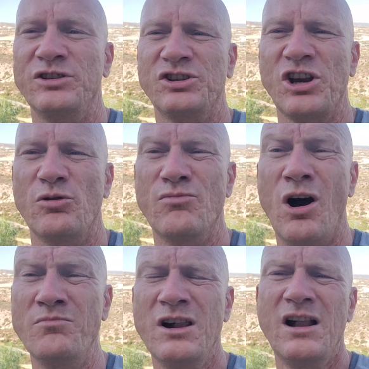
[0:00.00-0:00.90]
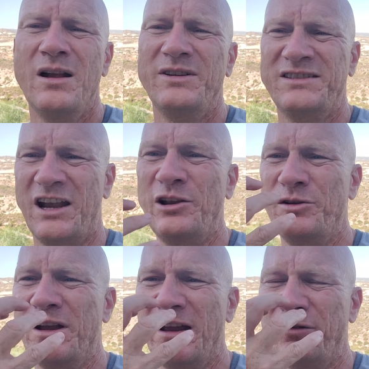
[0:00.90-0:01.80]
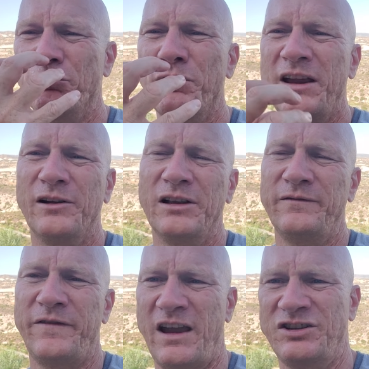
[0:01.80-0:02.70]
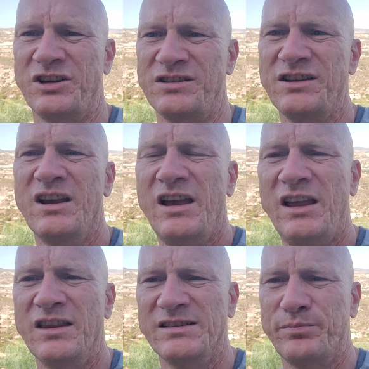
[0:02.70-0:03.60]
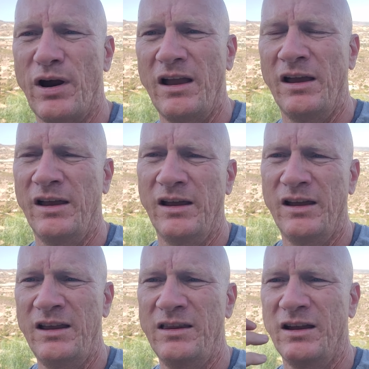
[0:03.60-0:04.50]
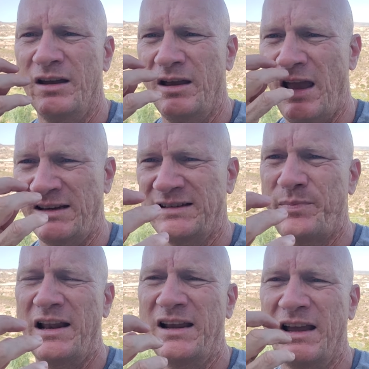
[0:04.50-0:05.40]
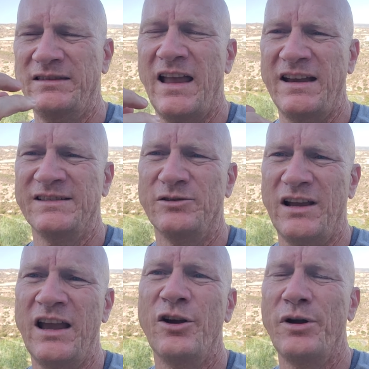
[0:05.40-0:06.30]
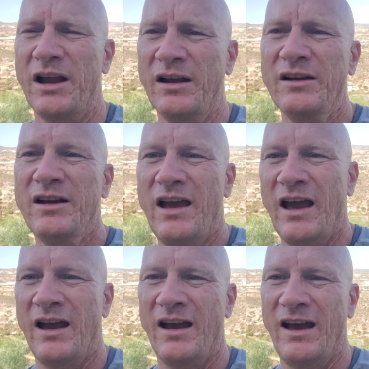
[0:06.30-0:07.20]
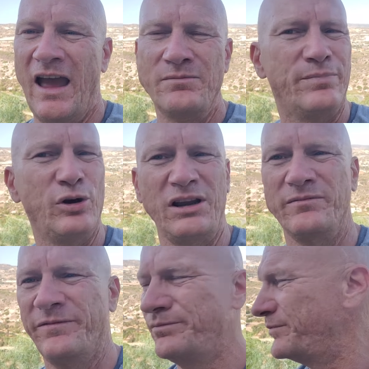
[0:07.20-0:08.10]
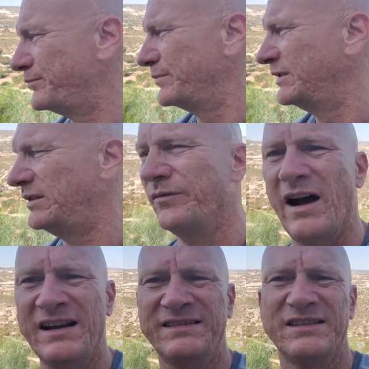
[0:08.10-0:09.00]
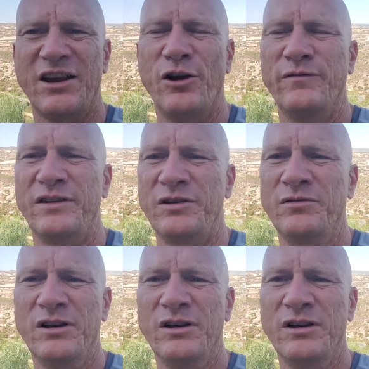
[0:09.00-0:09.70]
to show mom. Let me tell you, you get a real infections in this in the expelling and nasal area, and putting devices over you,